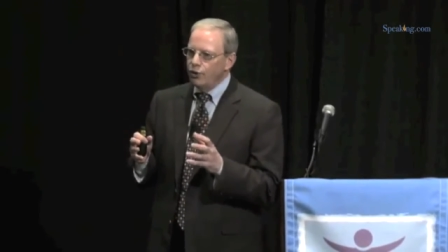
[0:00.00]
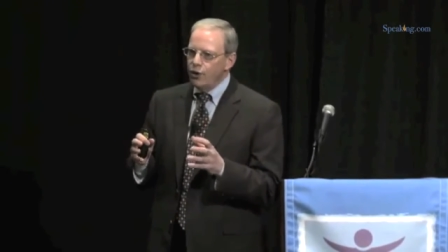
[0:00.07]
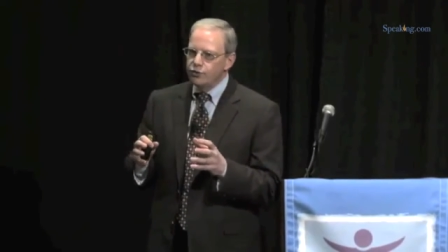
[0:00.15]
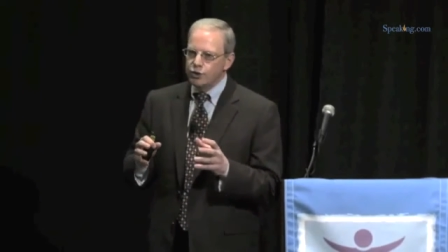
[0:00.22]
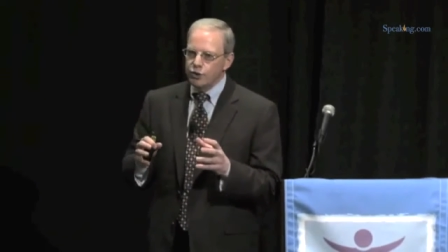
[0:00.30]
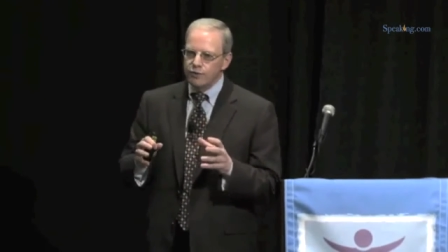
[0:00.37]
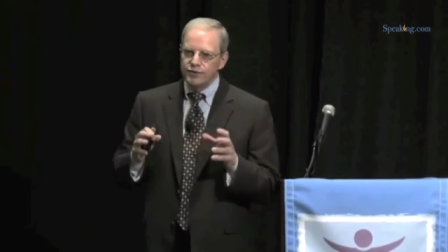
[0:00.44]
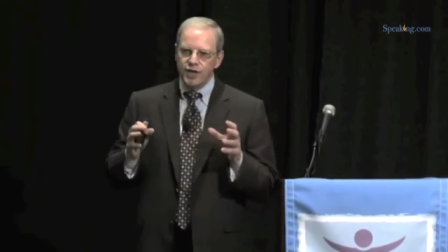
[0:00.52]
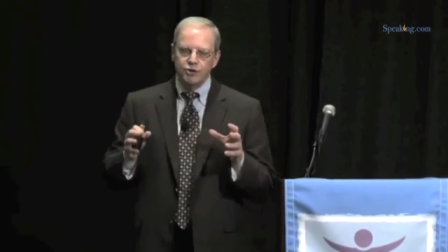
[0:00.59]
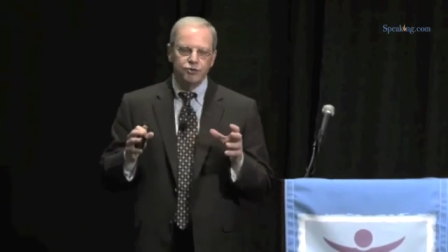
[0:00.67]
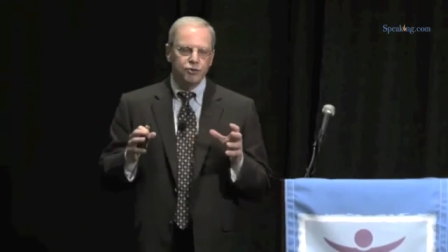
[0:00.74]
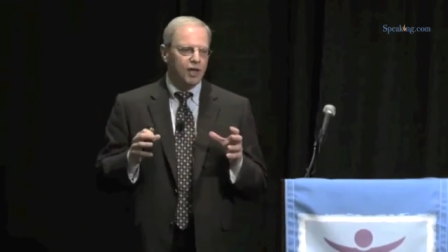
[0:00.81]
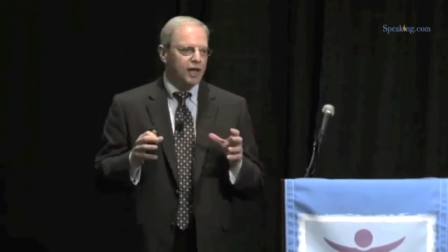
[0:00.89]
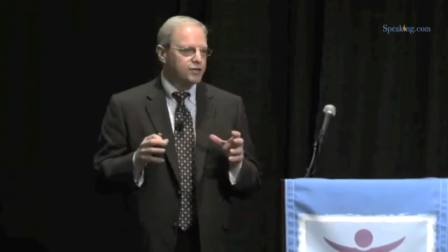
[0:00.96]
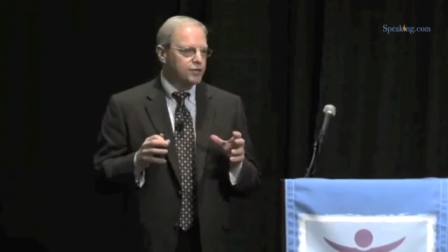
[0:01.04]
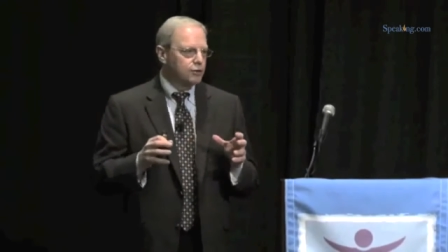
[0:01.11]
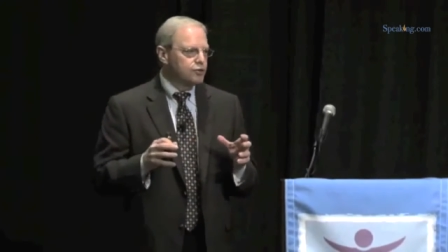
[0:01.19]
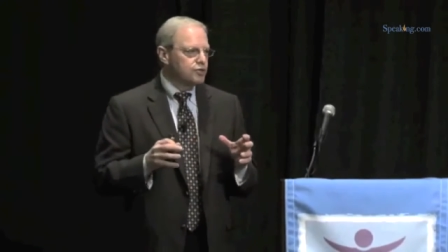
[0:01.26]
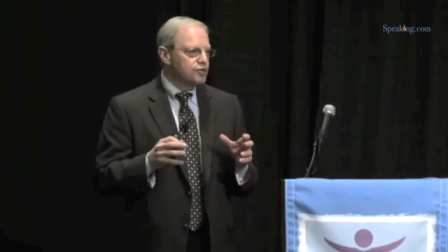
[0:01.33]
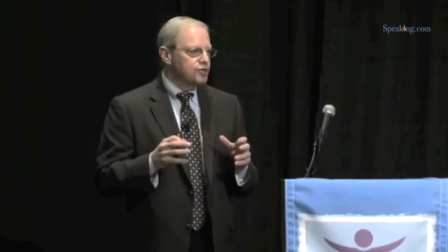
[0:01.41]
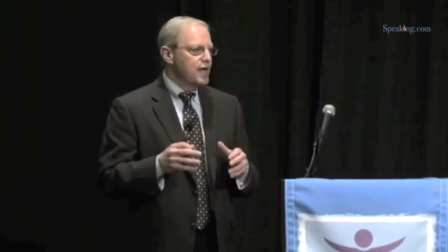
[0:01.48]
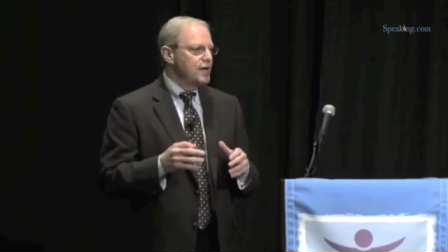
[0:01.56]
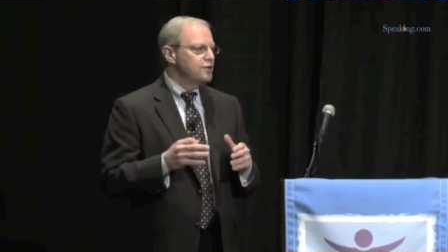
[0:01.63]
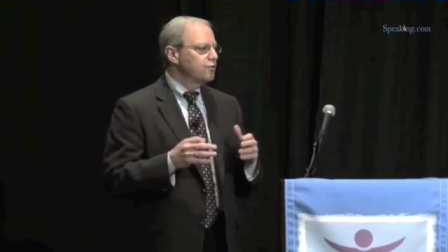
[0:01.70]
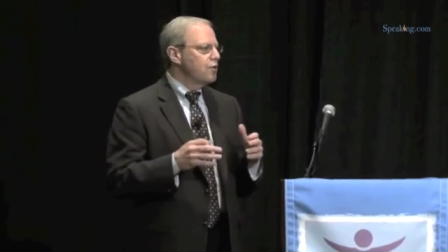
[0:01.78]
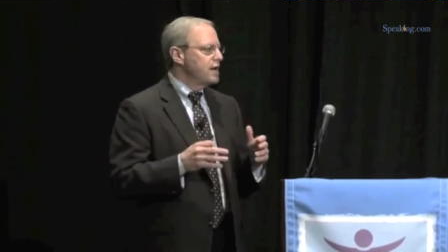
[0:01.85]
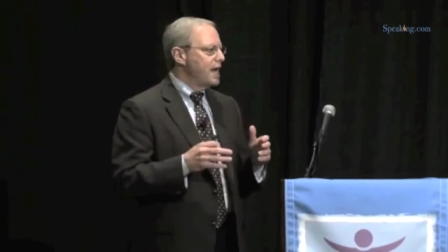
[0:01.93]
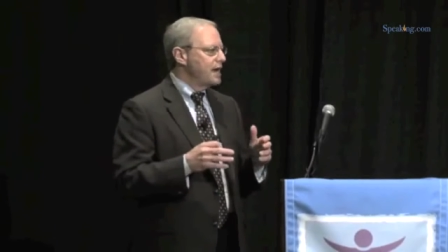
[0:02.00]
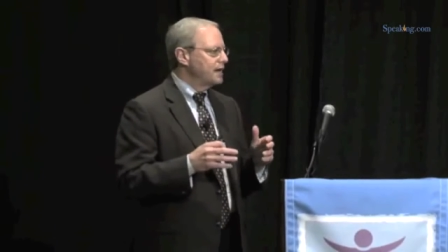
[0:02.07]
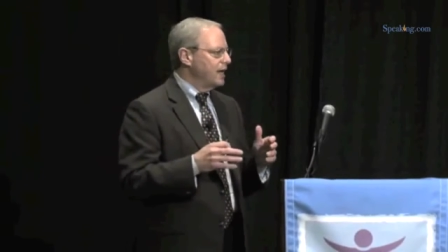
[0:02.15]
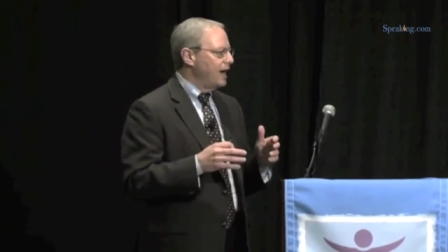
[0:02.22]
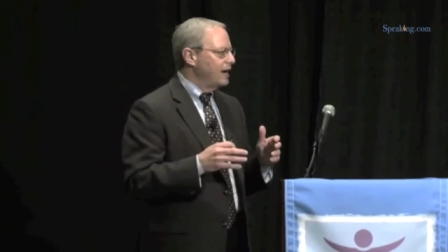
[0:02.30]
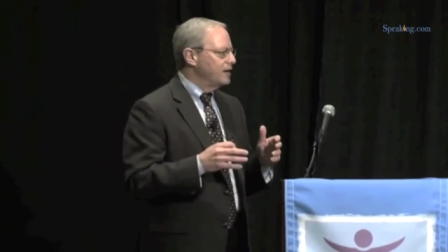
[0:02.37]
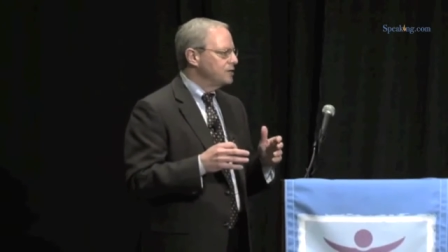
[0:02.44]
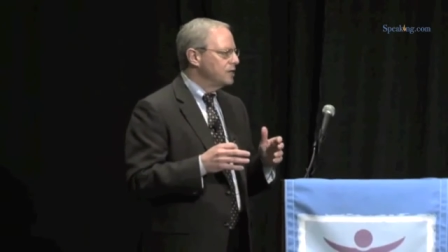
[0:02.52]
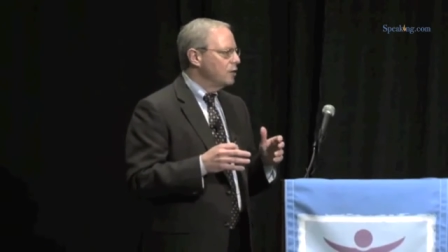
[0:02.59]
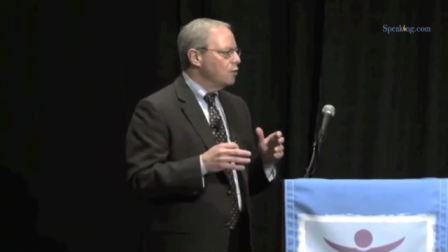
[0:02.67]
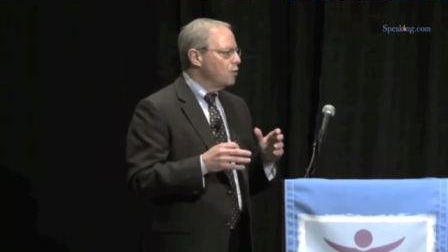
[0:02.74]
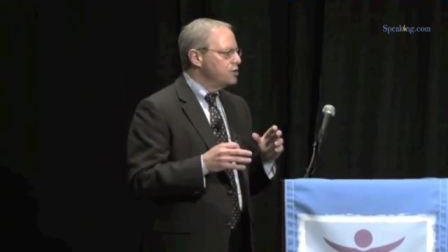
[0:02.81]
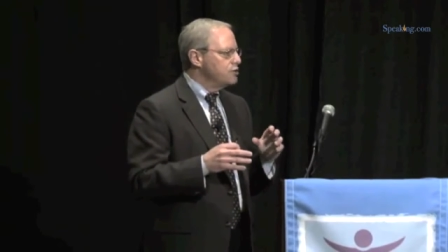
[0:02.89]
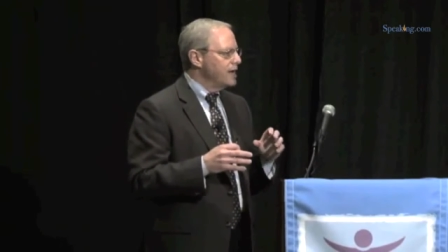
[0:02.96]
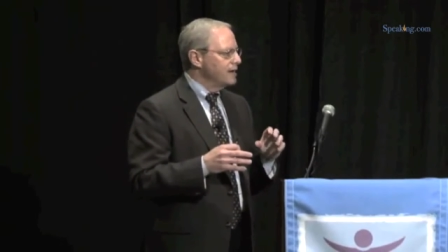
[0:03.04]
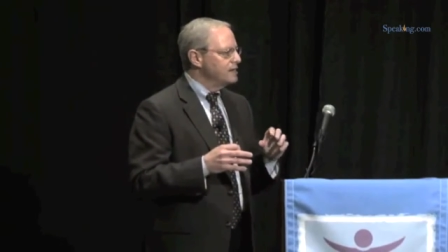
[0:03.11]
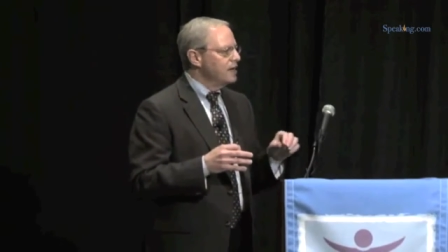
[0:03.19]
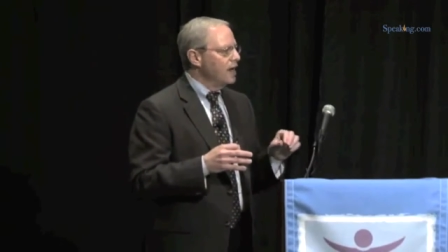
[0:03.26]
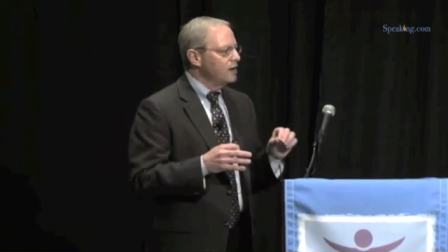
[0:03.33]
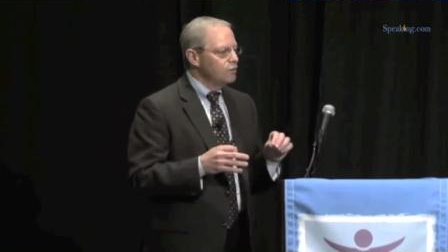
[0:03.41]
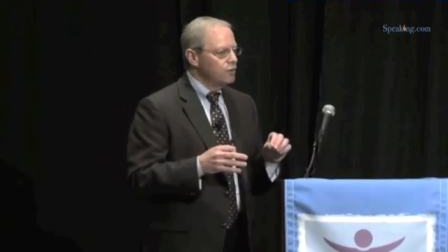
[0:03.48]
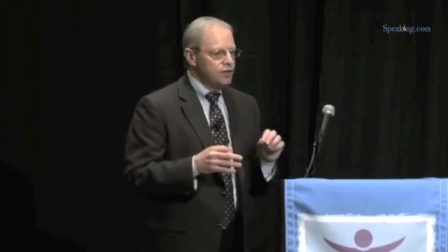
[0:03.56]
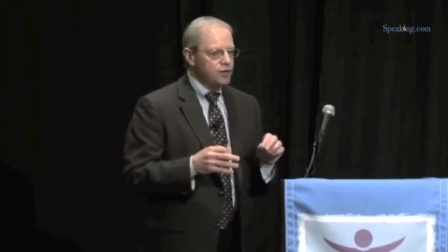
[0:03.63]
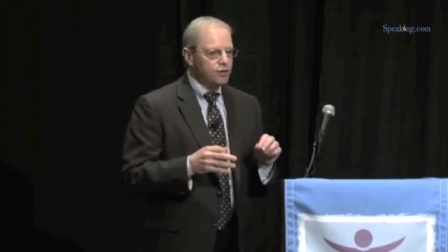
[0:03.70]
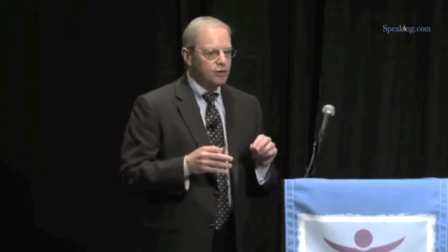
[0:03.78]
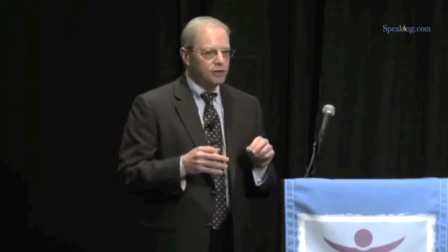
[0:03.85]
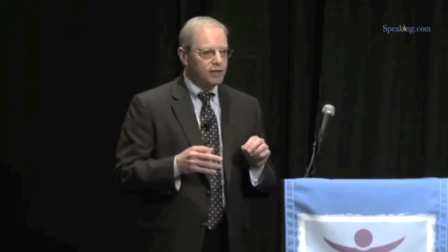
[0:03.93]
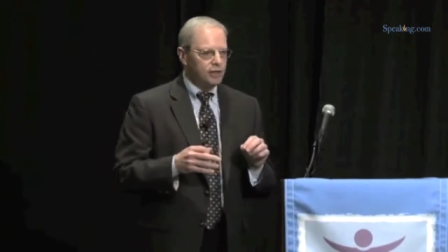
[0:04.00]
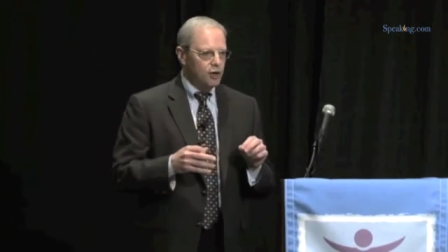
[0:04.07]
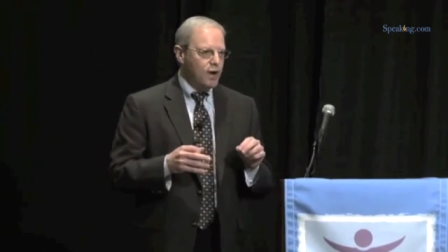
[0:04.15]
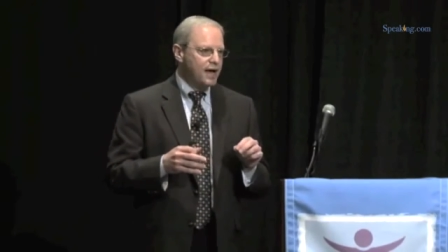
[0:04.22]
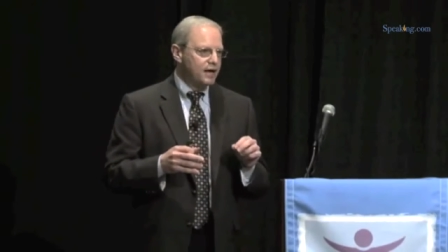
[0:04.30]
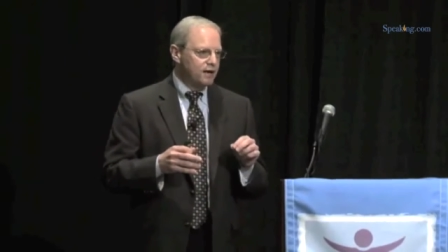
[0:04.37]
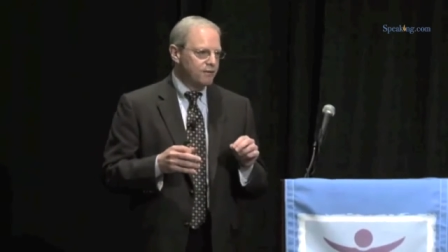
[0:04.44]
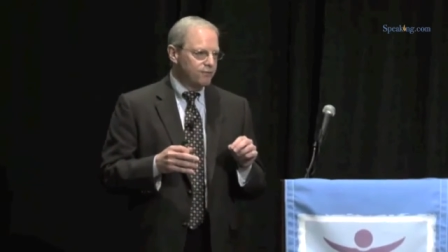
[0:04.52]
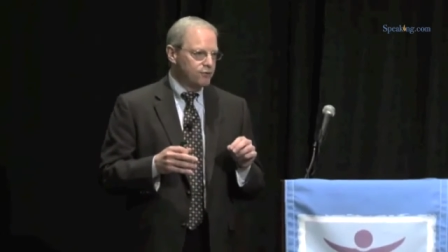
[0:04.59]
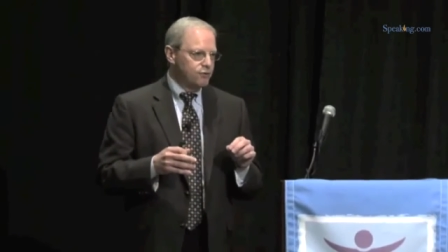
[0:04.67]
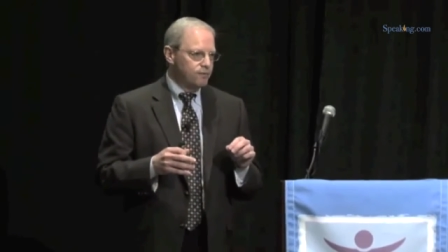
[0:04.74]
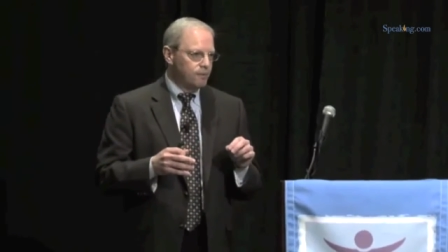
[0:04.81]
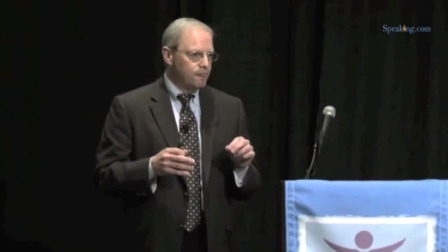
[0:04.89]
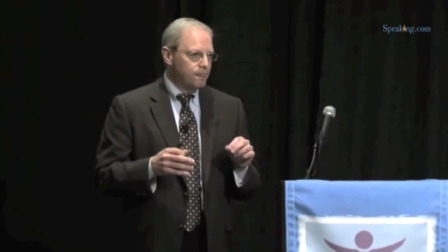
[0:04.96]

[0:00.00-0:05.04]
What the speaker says: those sort of centralized solutions tend to run out of gas when you get done with the early low-hanging fruit.